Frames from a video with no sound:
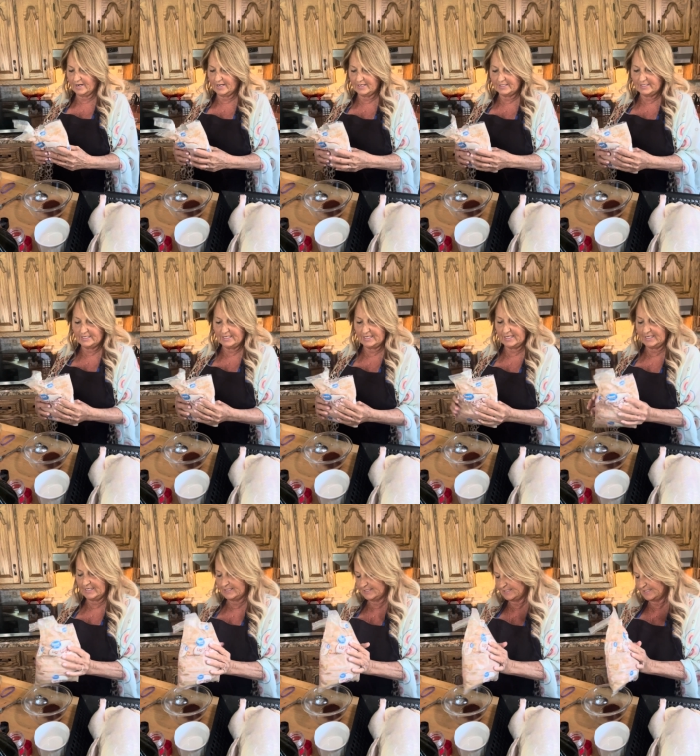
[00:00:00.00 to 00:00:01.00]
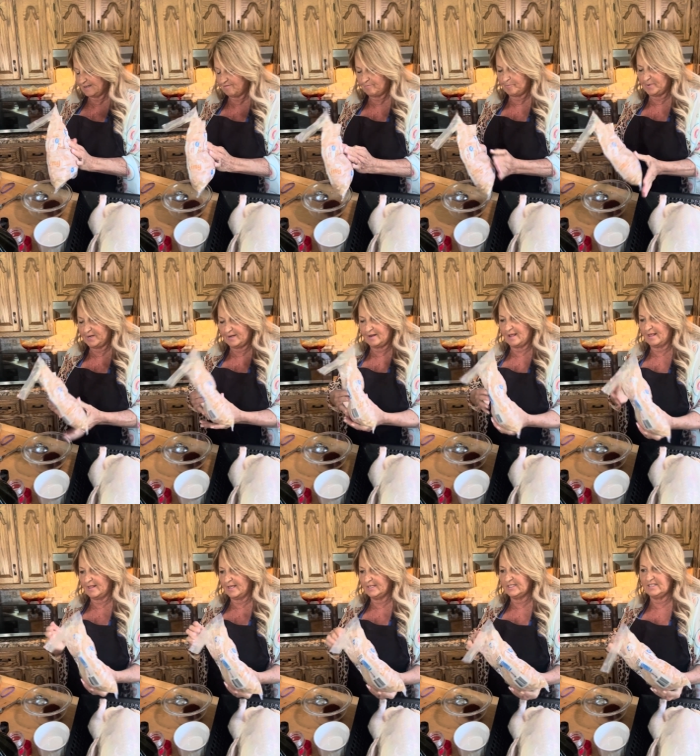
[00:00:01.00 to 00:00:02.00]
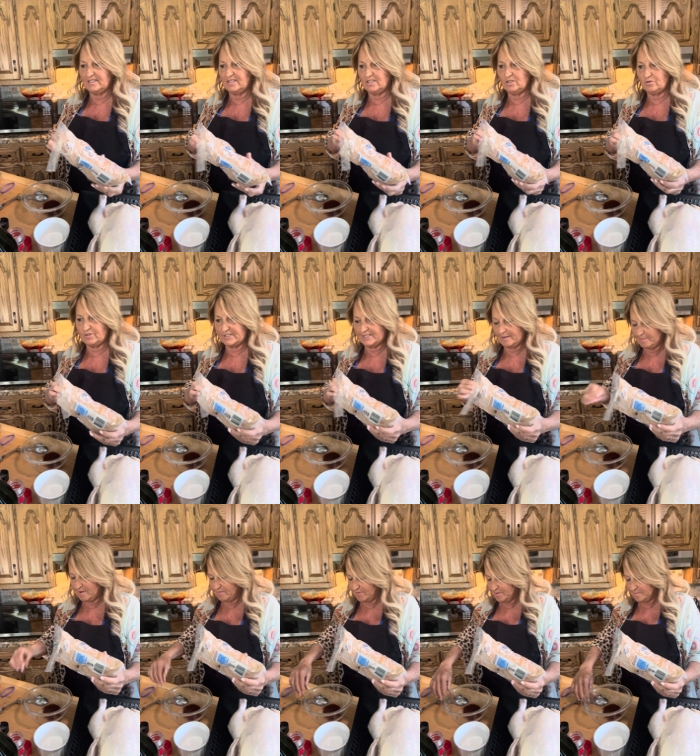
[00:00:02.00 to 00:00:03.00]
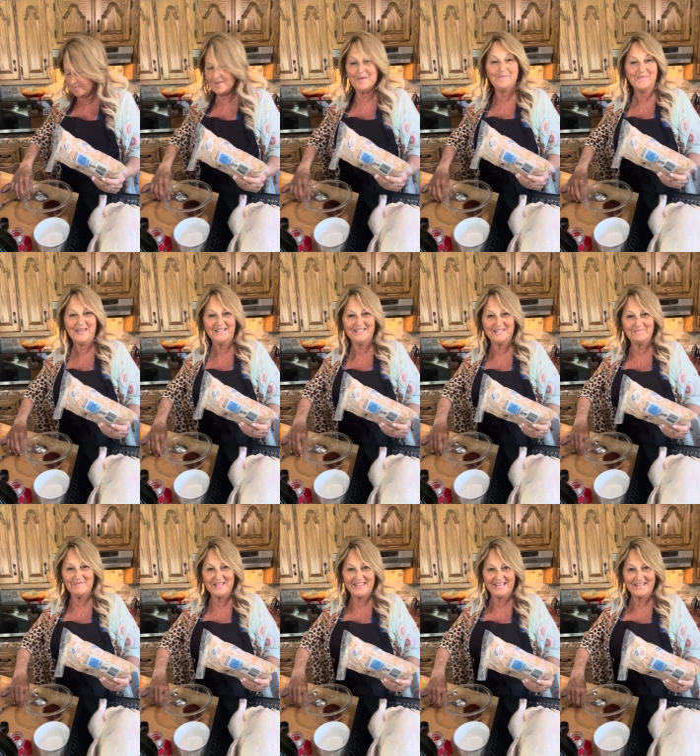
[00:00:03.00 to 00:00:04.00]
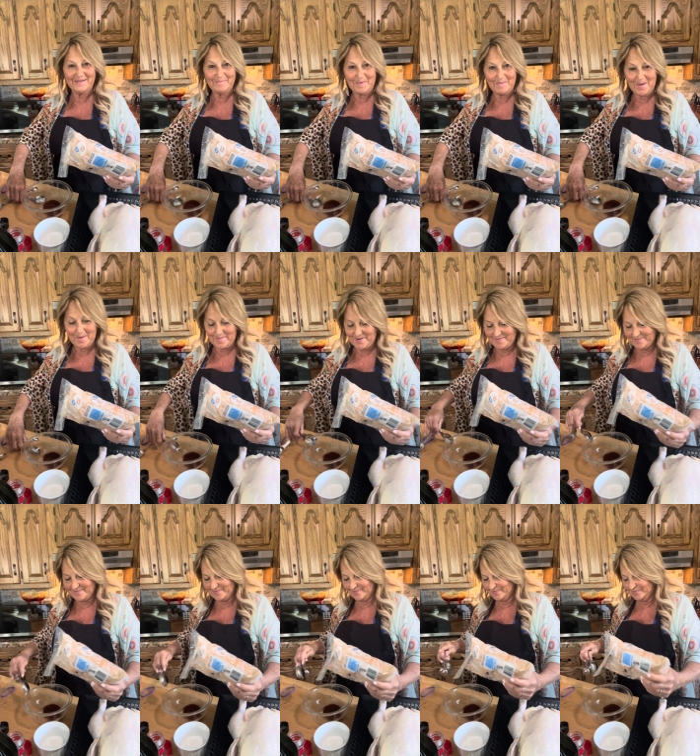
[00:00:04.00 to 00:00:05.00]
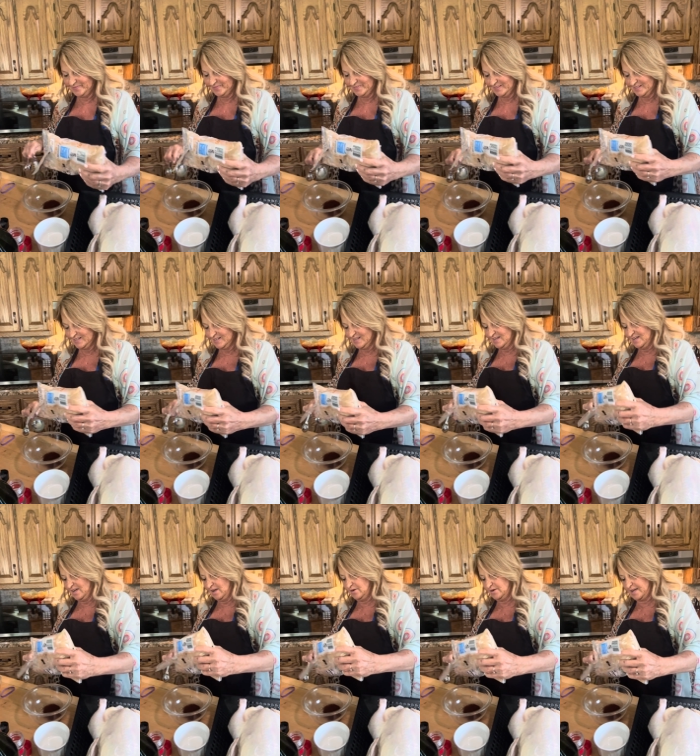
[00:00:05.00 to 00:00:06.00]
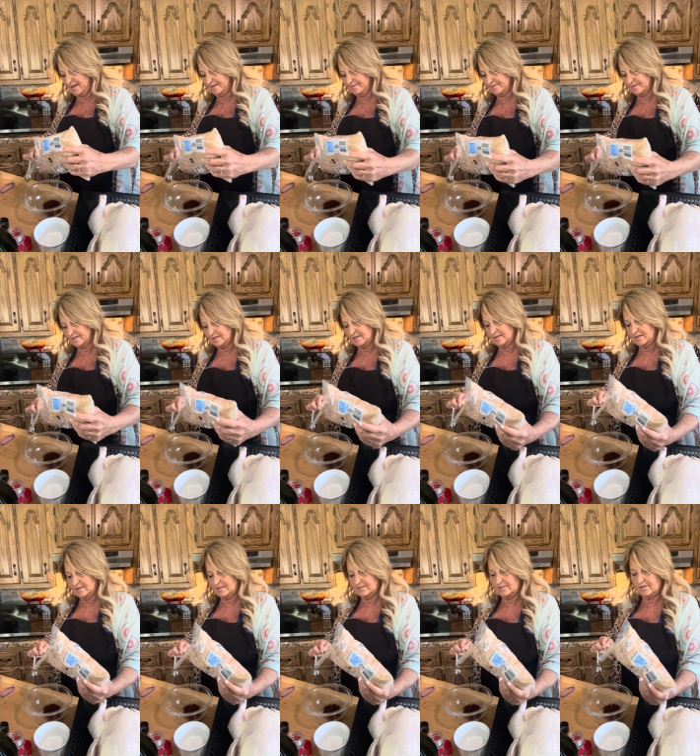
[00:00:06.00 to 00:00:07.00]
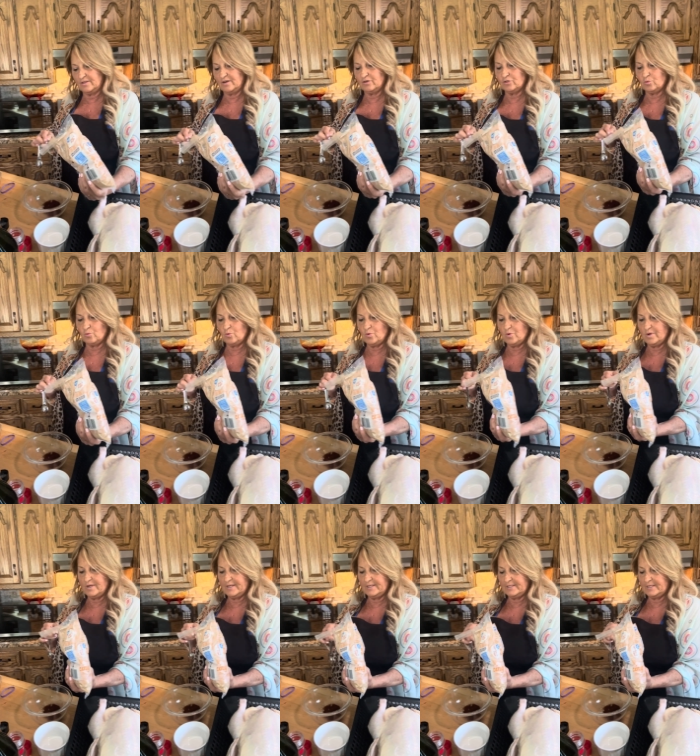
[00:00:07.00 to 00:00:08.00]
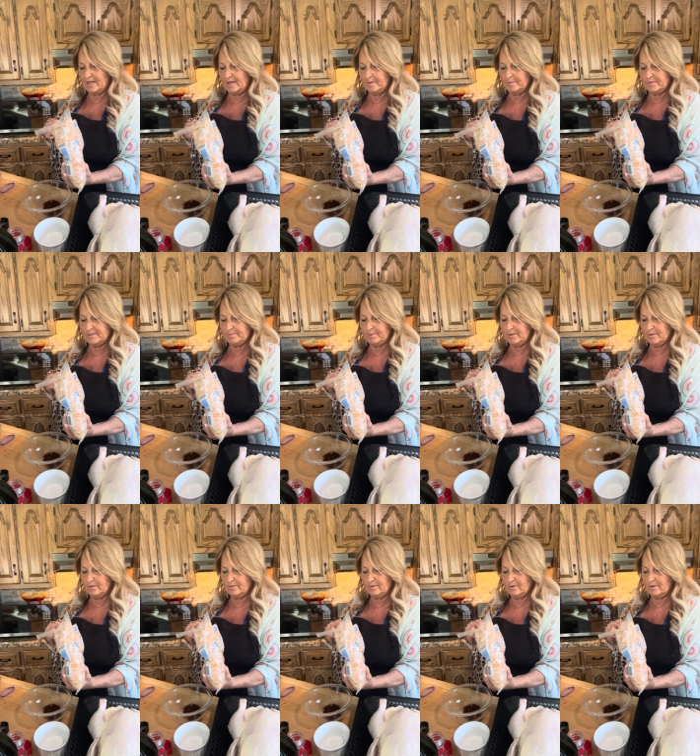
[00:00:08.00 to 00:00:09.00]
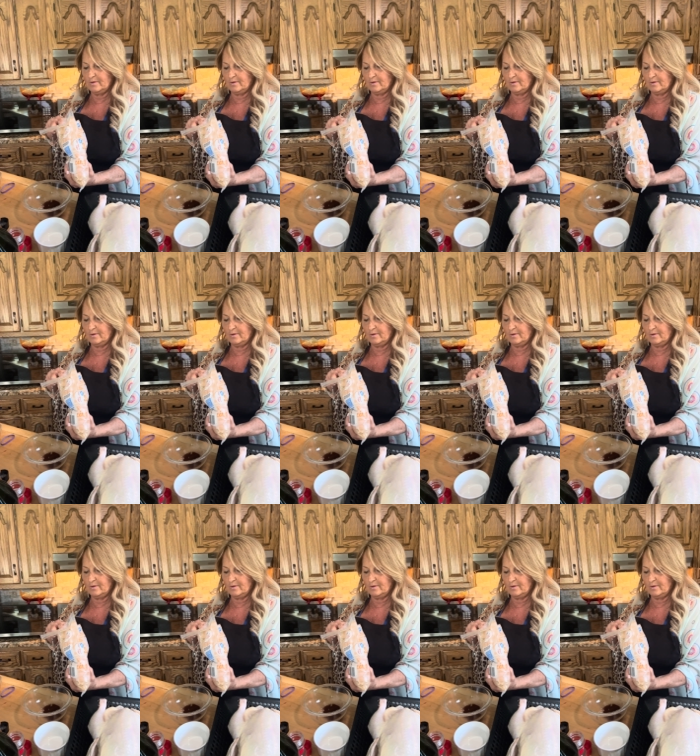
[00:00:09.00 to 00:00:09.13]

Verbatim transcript: antique and stuff, but I like to use some of them. It makes me think I'm a mama. Okay, so there's one tablespoon.